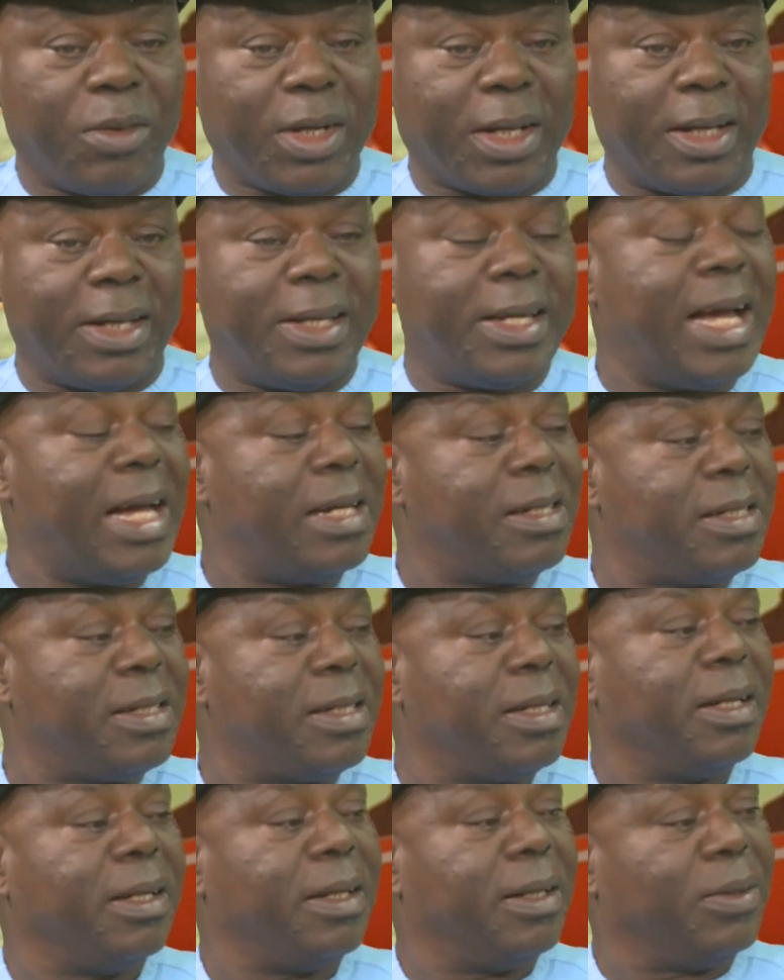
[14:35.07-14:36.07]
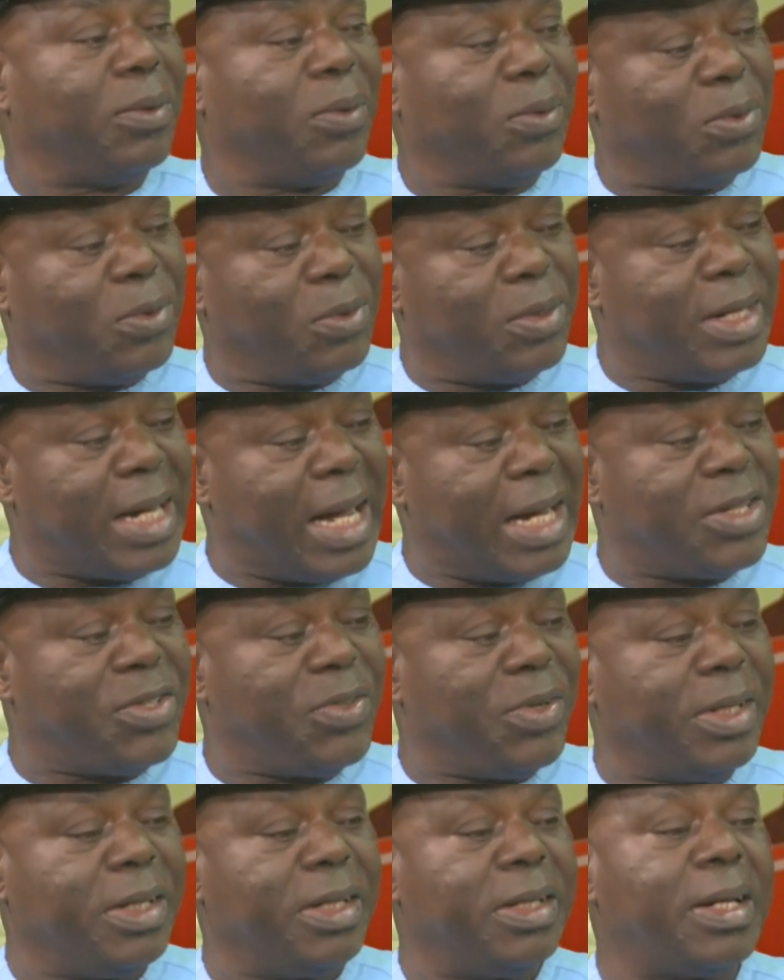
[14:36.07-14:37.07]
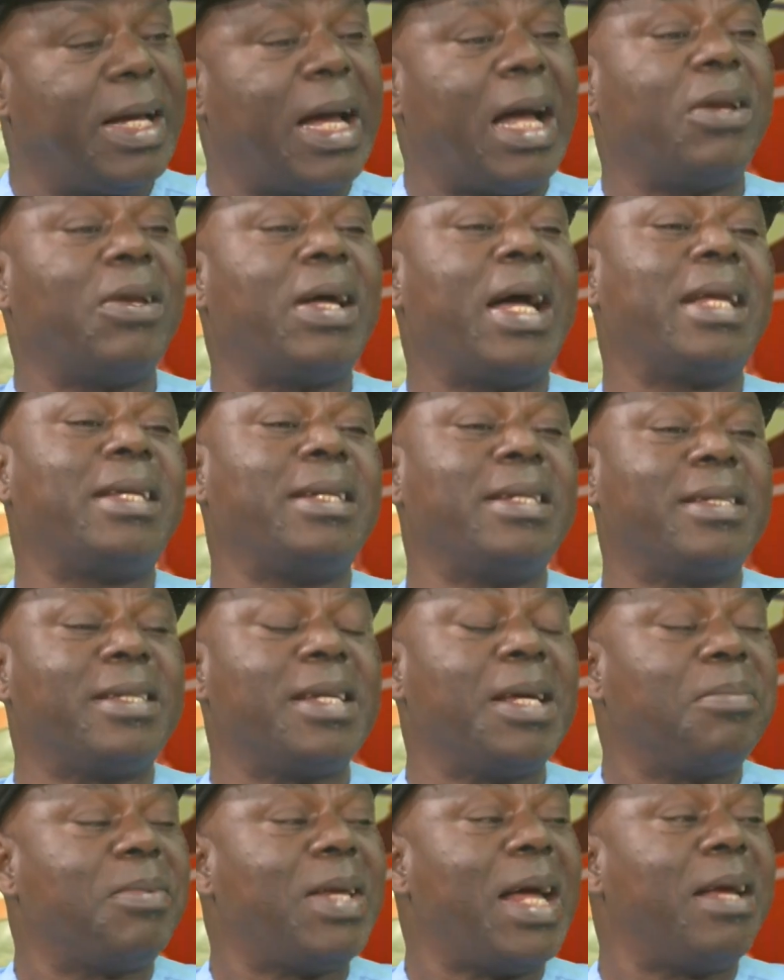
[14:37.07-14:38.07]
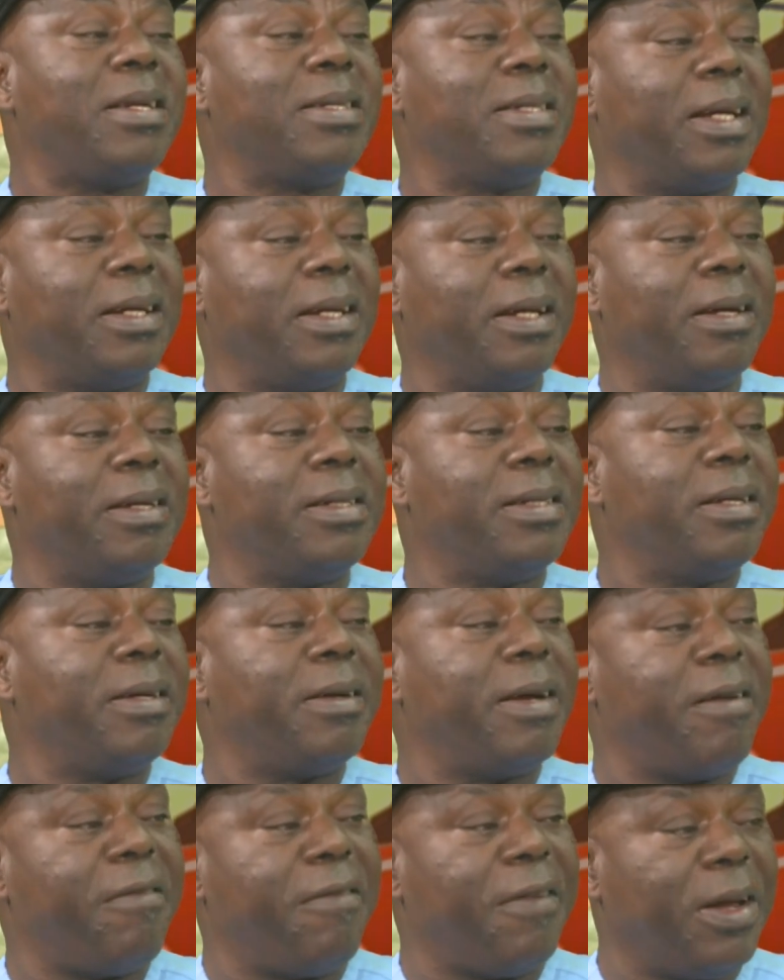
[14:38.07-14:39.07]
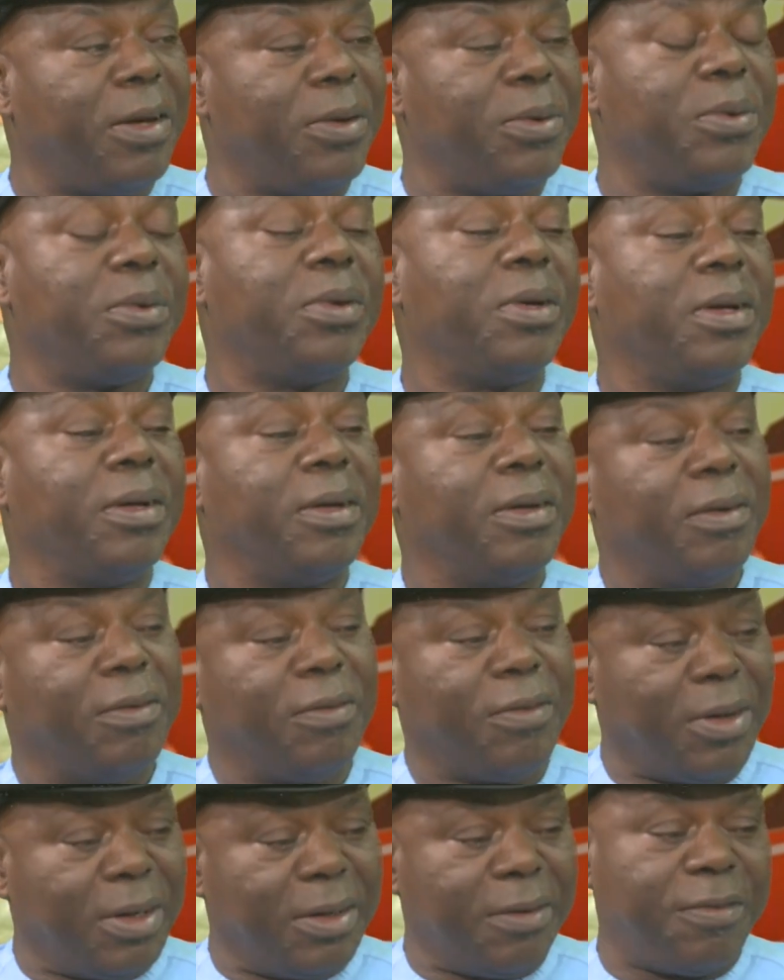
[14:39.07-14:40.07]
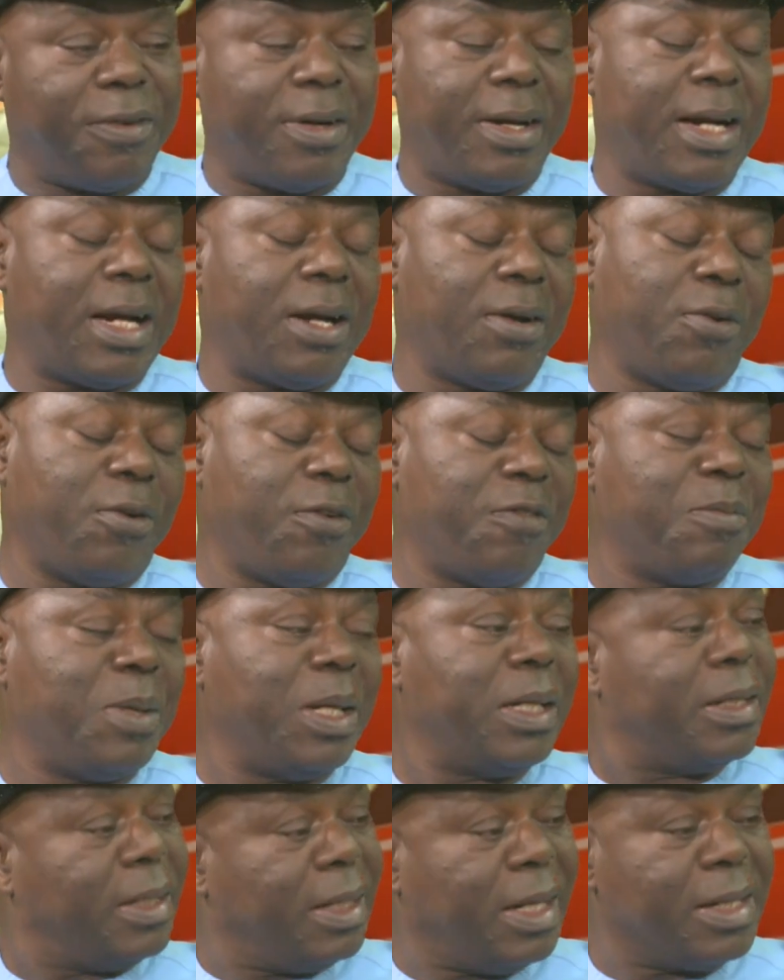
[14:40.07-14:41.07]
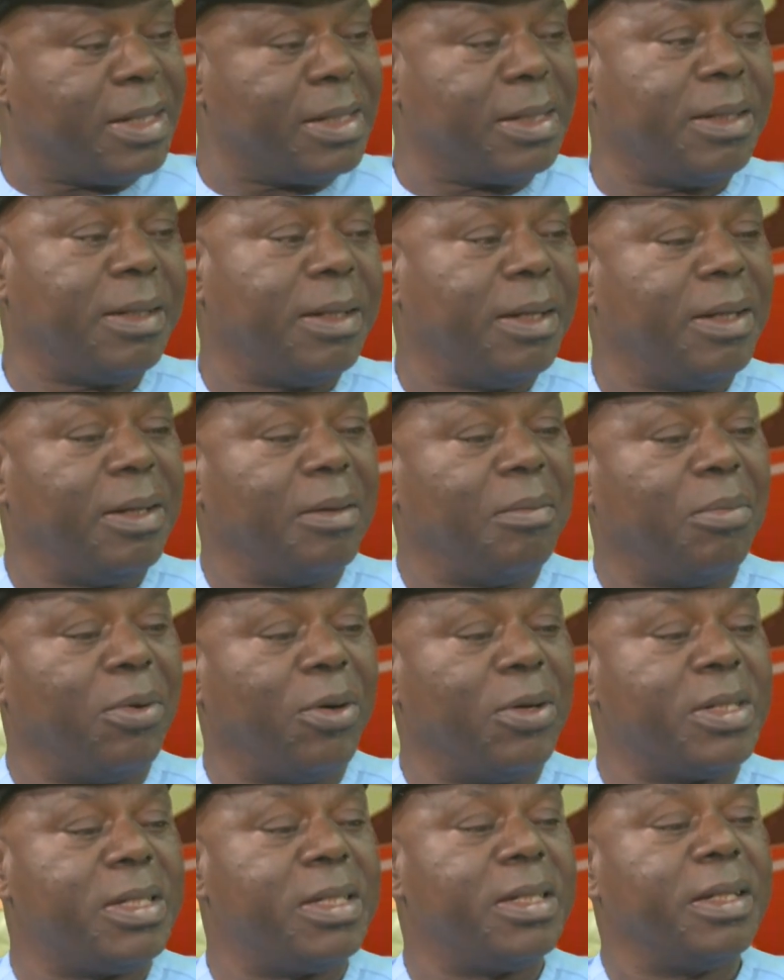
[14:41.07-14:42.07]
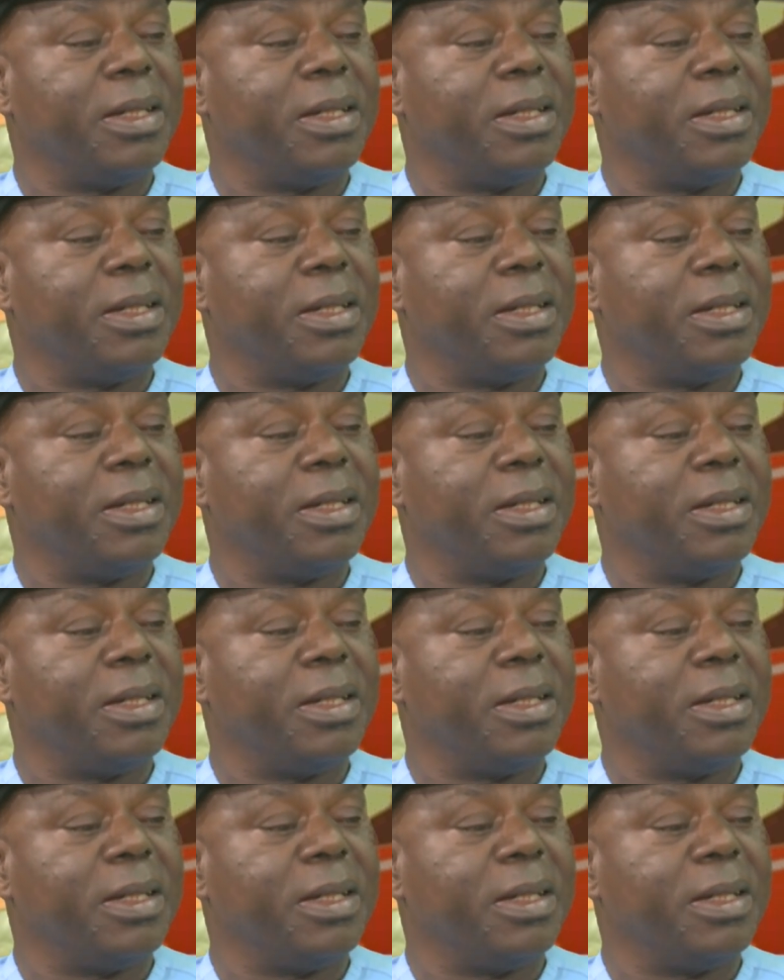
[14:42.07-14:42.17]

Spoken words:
cadets, to do their training, and at the same time generating revenue for the federal government, yes. But